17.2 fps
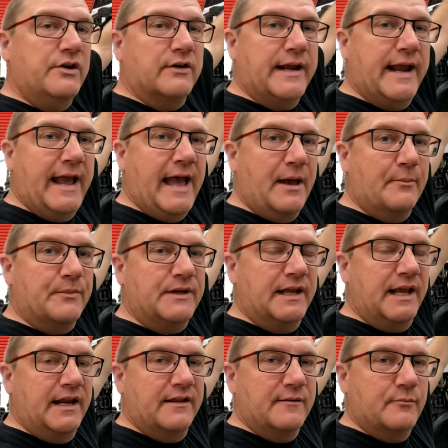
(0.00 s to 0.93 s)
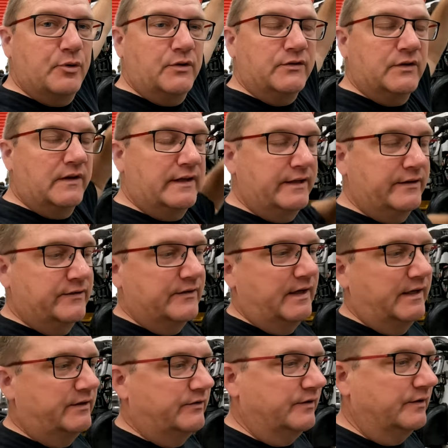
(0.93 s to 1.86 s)
your cap to get at the bolts on the
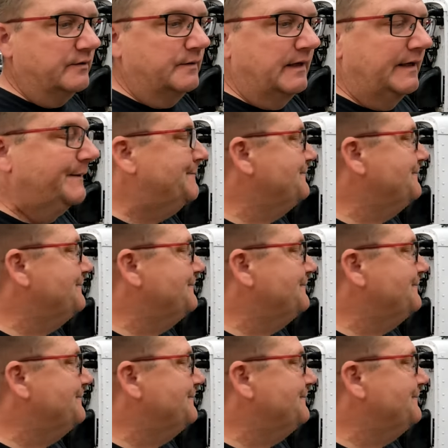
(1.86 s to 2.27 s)
inside. So